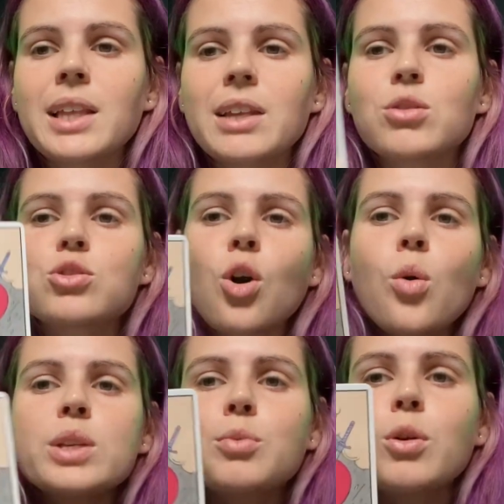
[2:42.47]
Like there's
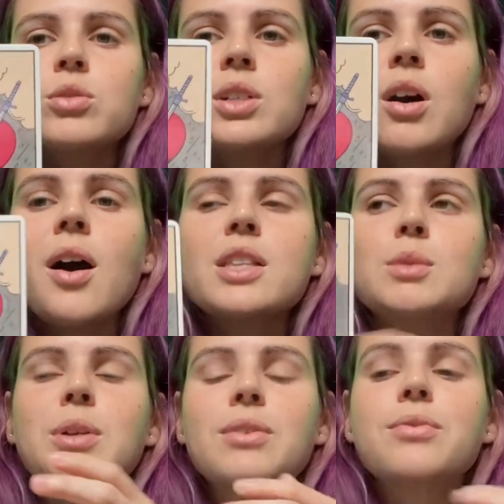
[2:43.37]
always pros and cons,
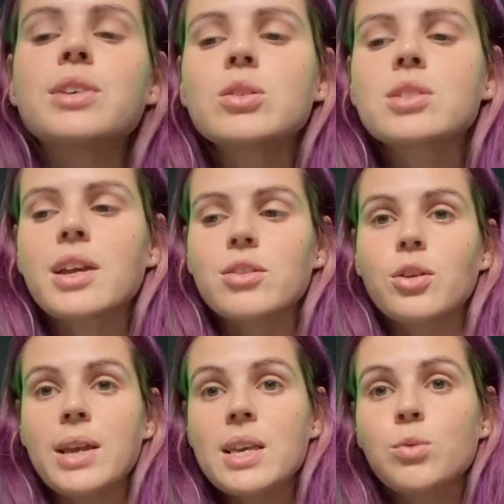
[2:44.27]
but it feels like
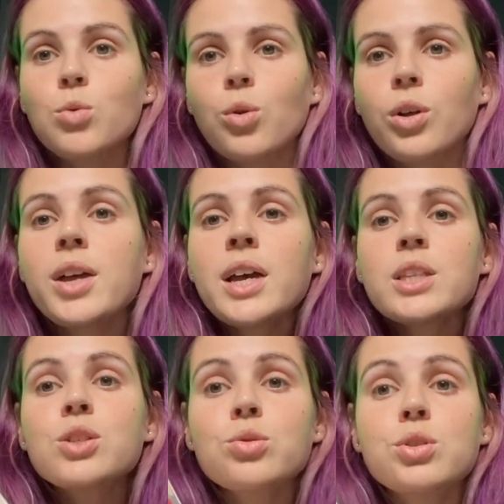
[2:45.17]
they're equal
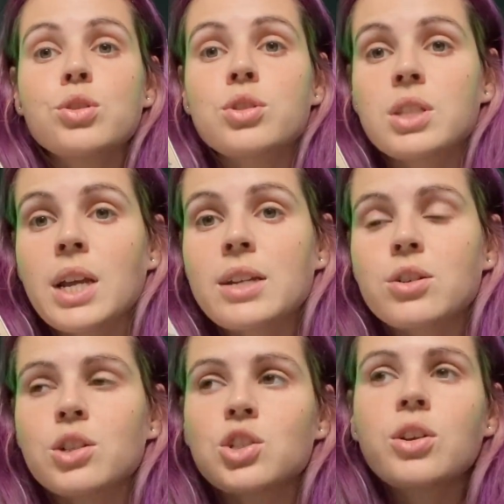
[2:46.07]
to your standards.